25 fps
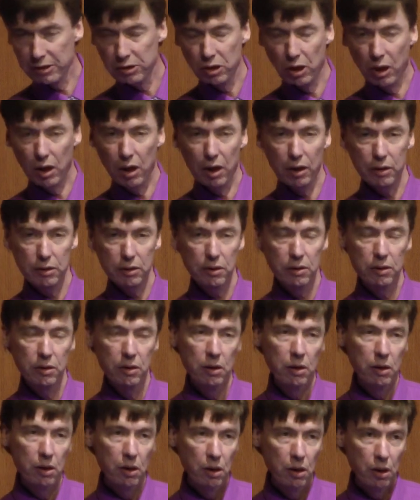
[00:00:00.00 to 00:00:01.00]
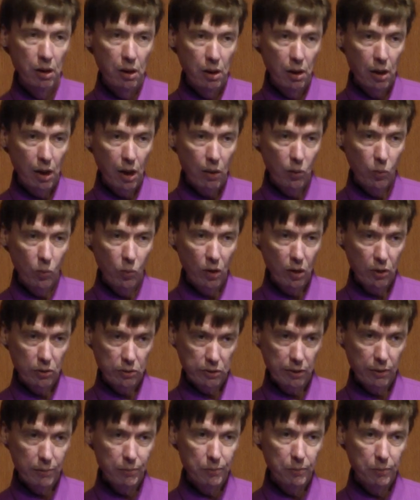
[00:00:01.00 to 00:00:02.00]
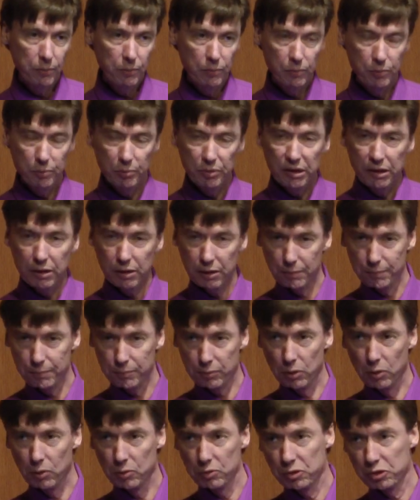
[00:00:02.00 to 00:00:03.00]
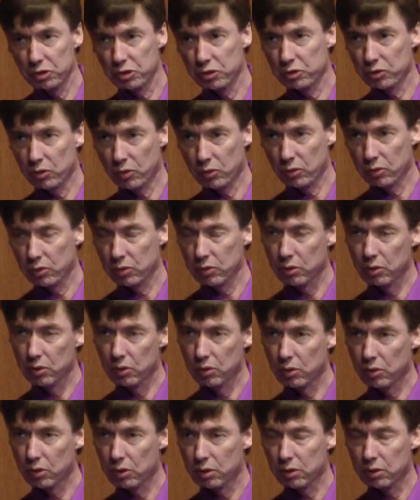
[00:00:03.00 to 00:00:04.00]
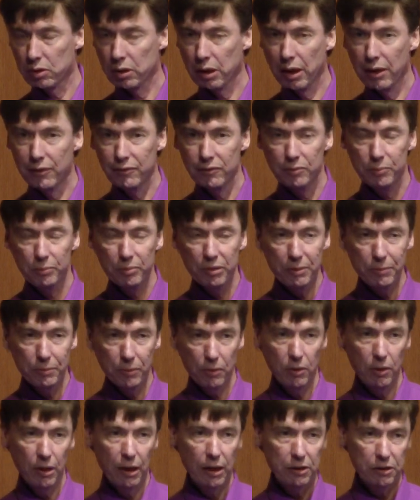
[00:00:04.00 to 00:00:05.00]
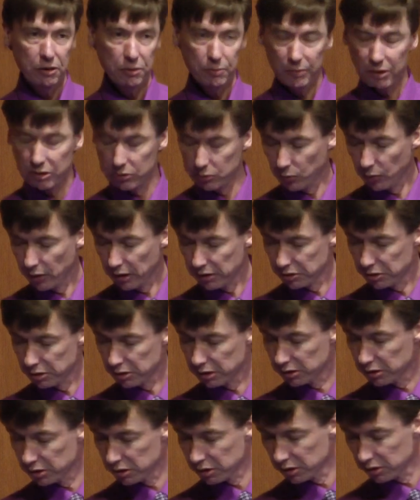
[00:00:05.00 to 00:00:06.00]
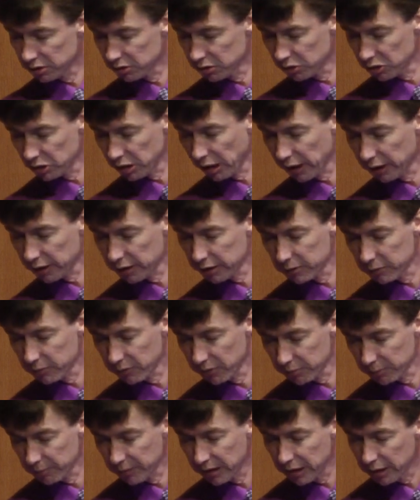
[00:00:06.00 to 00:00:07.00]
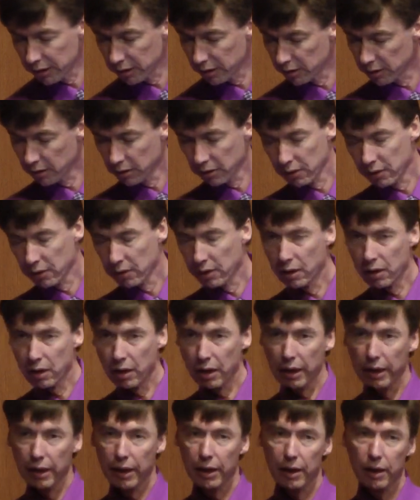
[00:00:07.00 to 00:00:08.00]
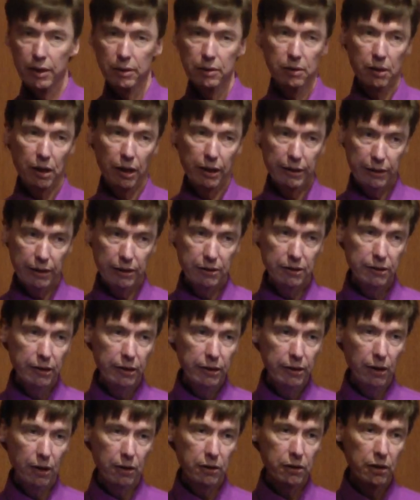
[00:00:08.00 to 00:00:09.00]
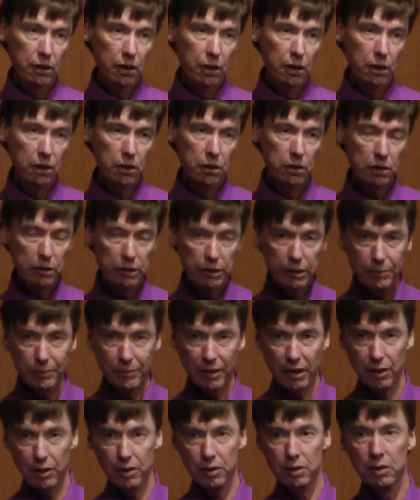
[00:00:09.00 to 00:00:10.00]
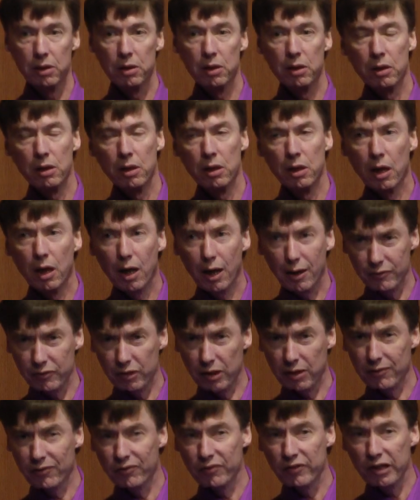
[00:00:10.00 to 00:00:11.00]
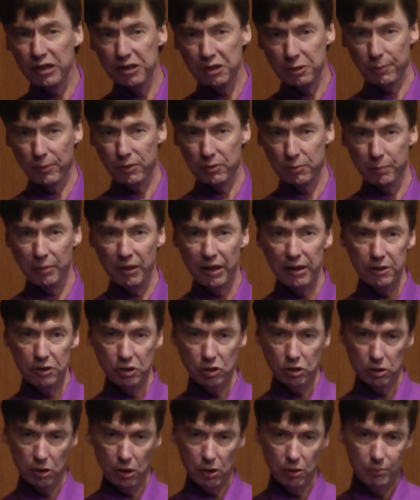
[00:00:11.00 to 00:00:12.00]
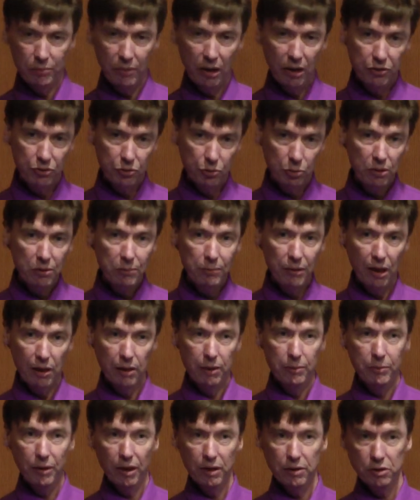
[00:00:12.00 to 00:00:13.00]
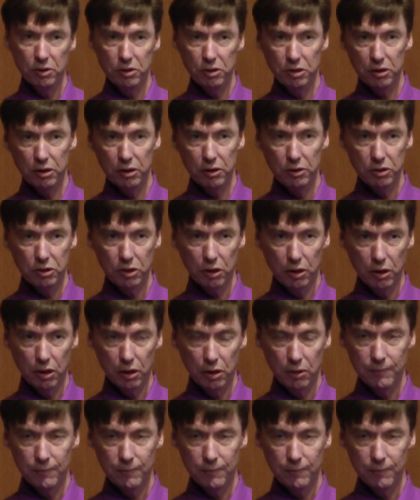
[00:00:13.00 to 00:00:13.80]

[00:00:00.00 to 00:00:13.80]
my talk. I welcome being approached or having people ask me questions and chatting with me. And like I say on the email, I've got a Facebook page called My Three Belly Buttons. It's